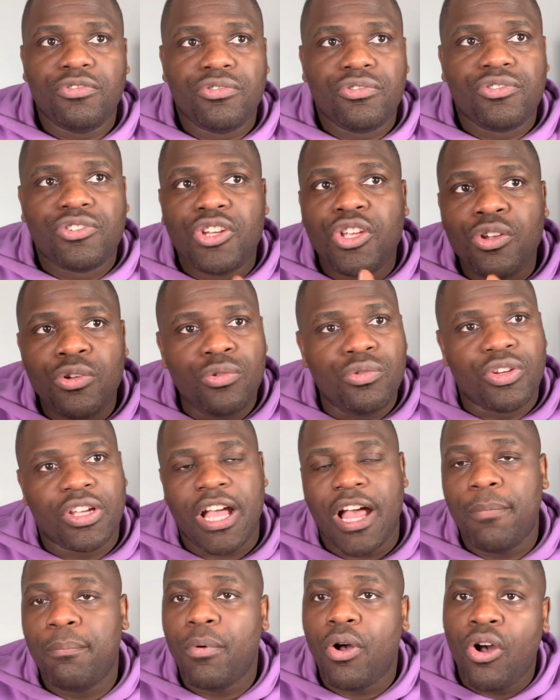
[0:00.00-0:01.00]
dude,
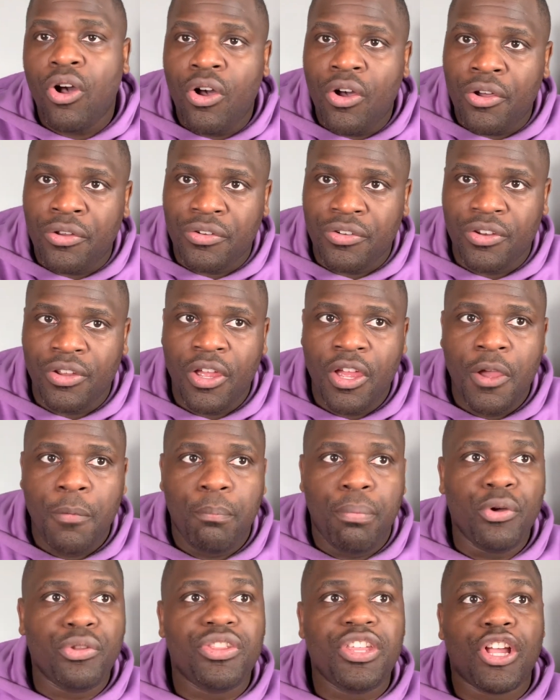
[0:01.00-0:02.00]
come on.
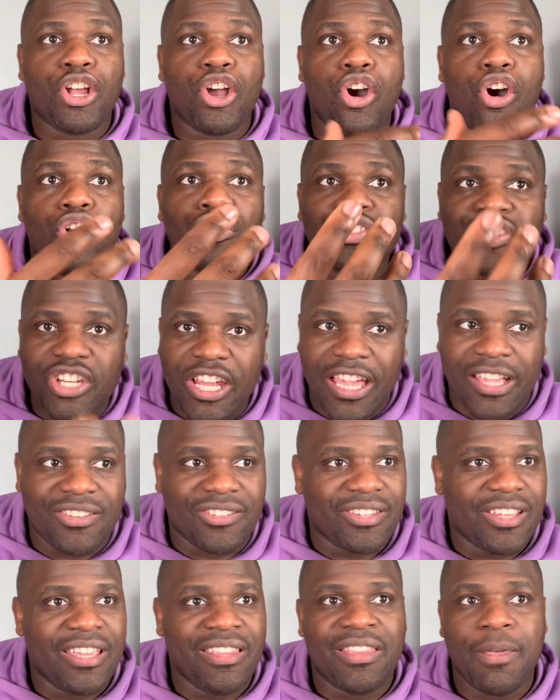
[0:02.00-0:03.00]
Put the context.
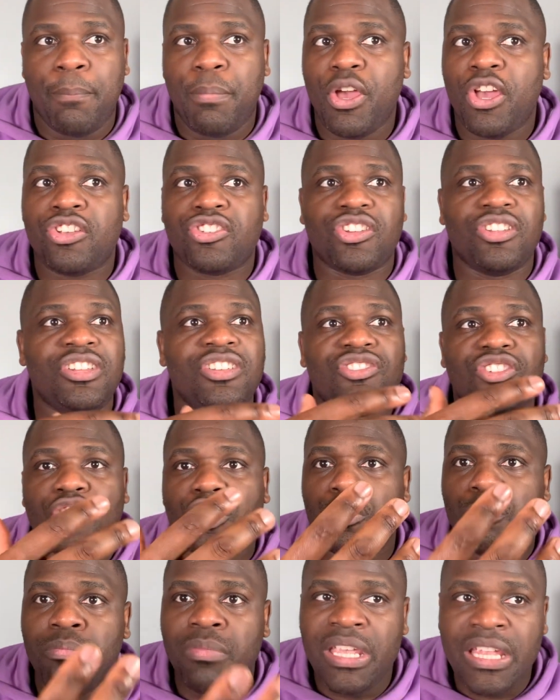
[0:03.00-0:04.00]
The person is a
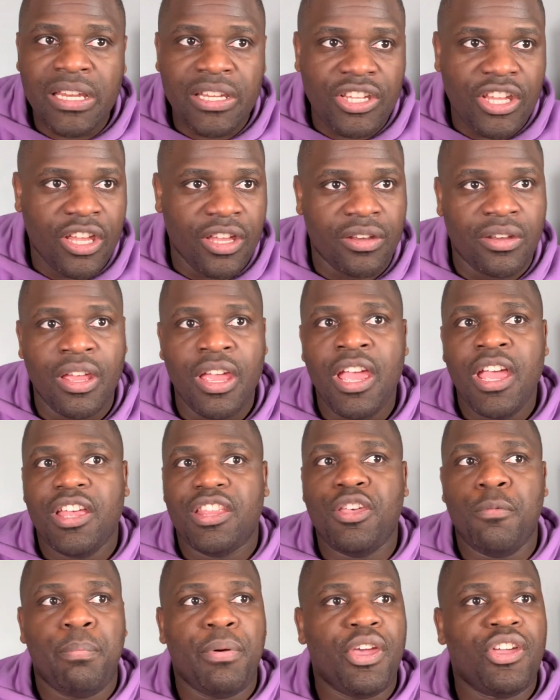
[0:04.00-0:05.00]
comedian.
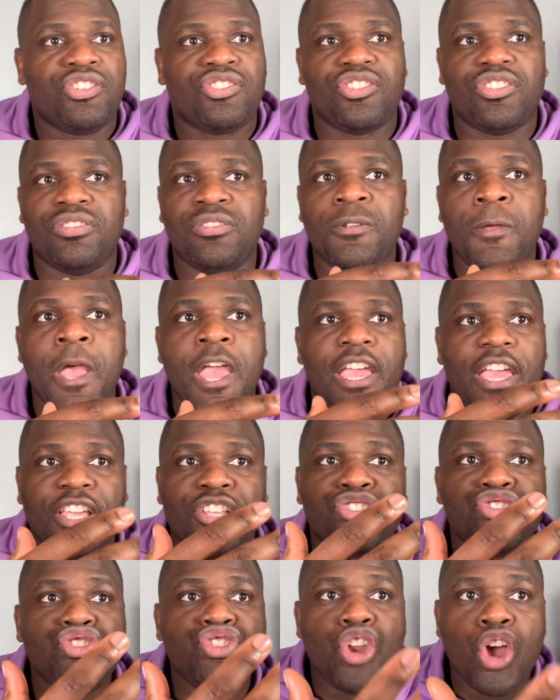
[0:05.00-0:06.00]
The person is
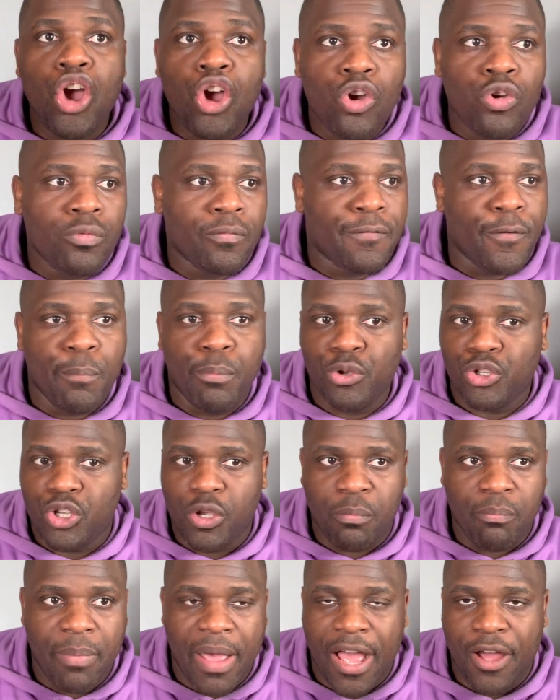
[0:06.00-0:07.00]
known for
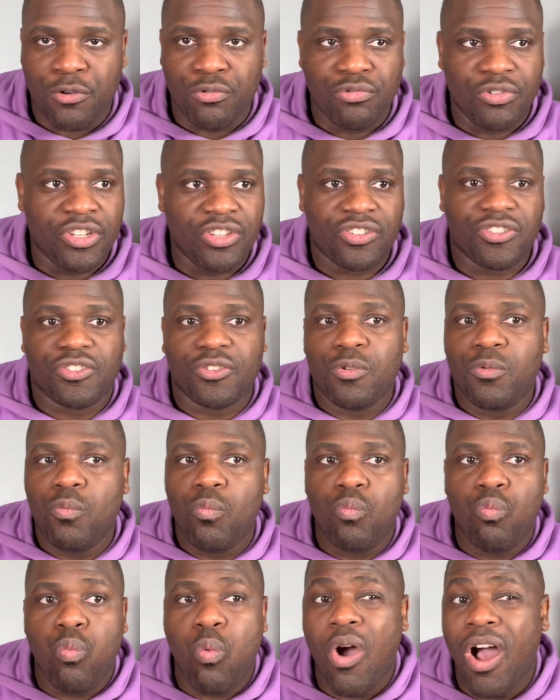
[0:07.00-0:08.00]
pushing boundaries. So
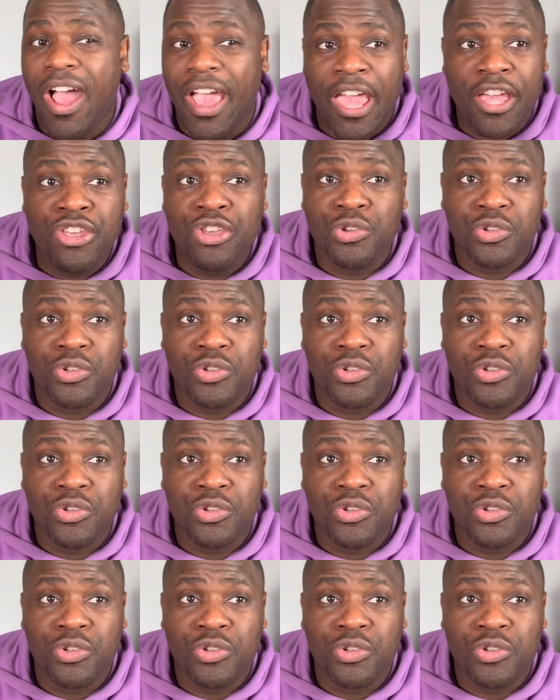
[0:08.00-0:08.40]
why are you